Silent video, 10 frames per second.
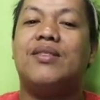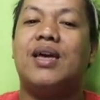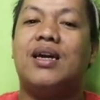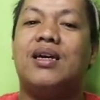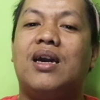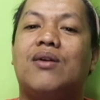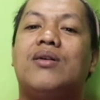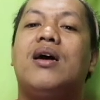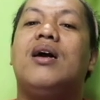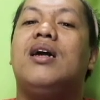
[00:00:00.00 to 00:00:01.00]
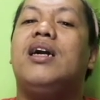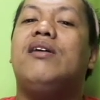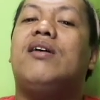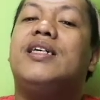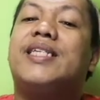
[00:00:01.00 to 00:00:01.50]
Thank you.
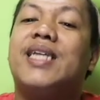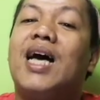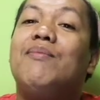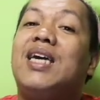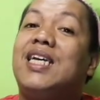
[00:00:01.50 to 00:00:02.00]
Here are some